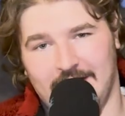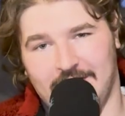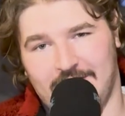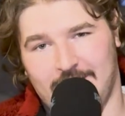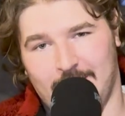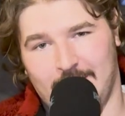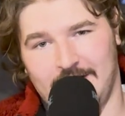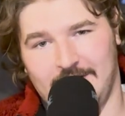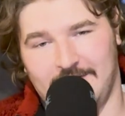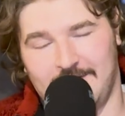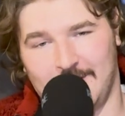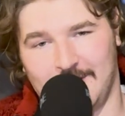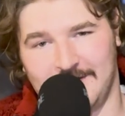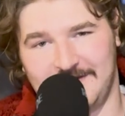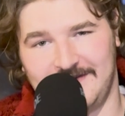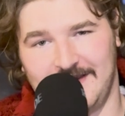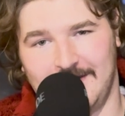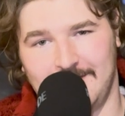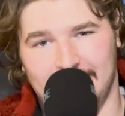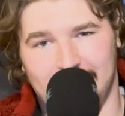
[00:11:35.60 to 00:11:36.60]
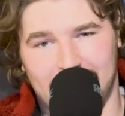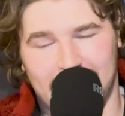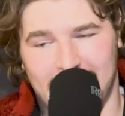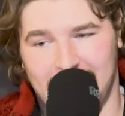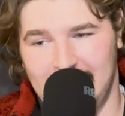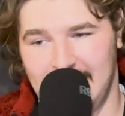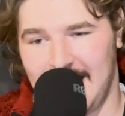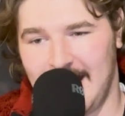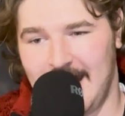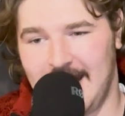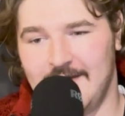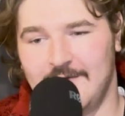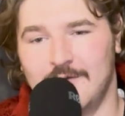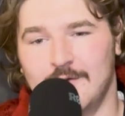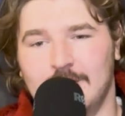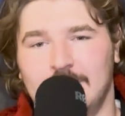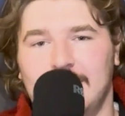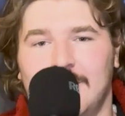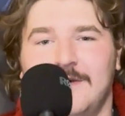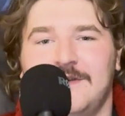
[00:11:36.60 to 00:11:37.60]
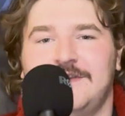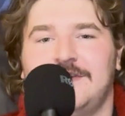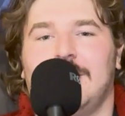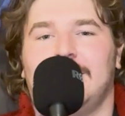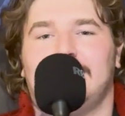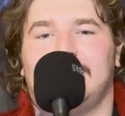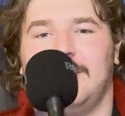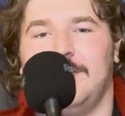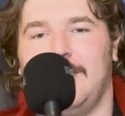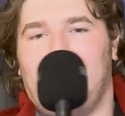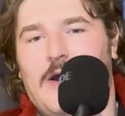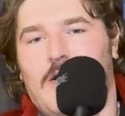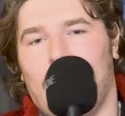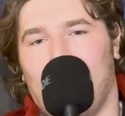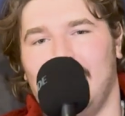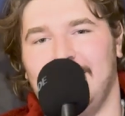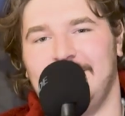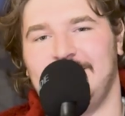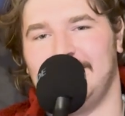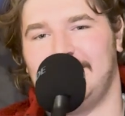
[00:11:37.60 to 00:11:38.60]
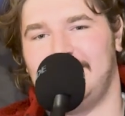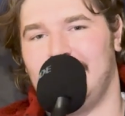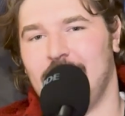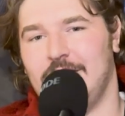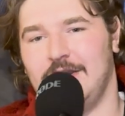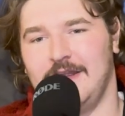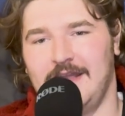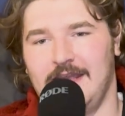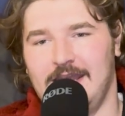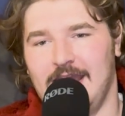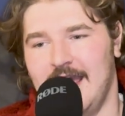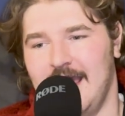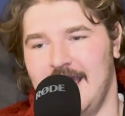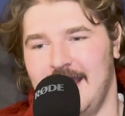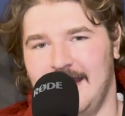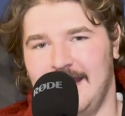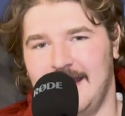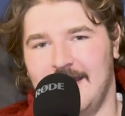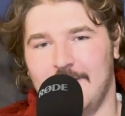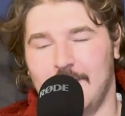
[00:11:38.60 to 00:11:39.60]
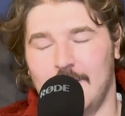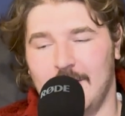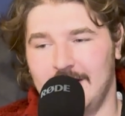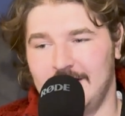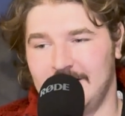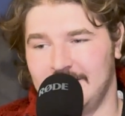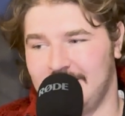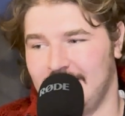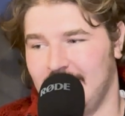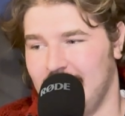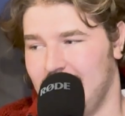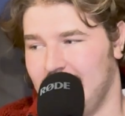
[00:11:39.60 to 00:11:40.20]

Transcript: 24/7, and everyone always goes on about, oh, it's eternity, it never ends.